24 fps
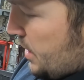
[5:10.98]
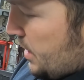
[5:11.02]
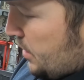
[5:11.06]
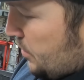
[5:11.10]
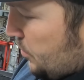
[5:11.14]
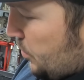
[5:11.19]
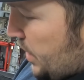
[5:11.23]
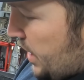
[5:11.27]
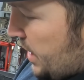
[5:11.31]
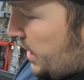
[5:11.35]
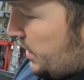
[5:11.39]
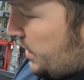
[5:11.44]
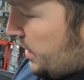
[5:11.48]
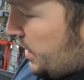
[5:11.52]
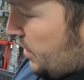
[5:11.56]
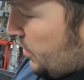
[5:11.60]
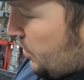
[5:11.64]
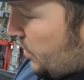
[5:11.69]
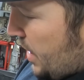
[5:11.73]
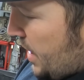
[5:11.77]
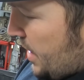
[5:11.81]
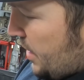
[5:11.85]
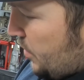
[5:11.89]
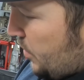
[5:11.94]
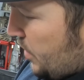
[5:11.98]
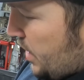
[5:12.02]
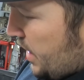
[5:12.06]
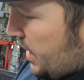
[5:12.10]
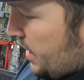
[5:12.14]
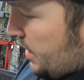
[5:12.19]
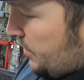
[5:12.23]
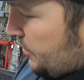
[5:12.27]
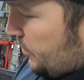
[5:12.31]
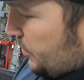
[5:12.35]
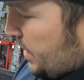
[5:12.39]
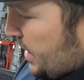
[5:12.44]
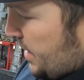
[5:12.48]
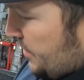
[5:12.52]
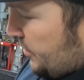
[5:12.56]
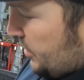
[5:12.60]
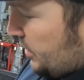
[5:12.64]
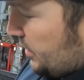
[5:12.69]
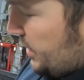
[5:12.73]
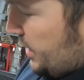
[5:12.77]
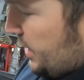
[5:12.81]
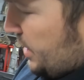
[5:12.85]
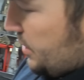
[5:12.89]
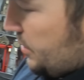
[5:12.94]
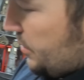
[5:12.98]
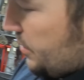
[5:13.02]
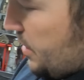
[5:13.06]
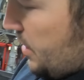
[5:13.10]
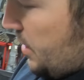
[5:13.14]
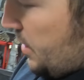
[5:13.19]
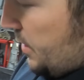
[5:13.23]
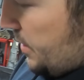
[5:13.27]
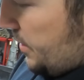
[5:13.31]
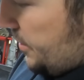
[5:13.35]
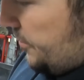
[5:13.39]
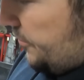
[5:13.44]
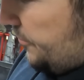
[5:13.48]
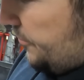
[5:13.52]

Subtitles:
and we can tell right away if we have a leak or not.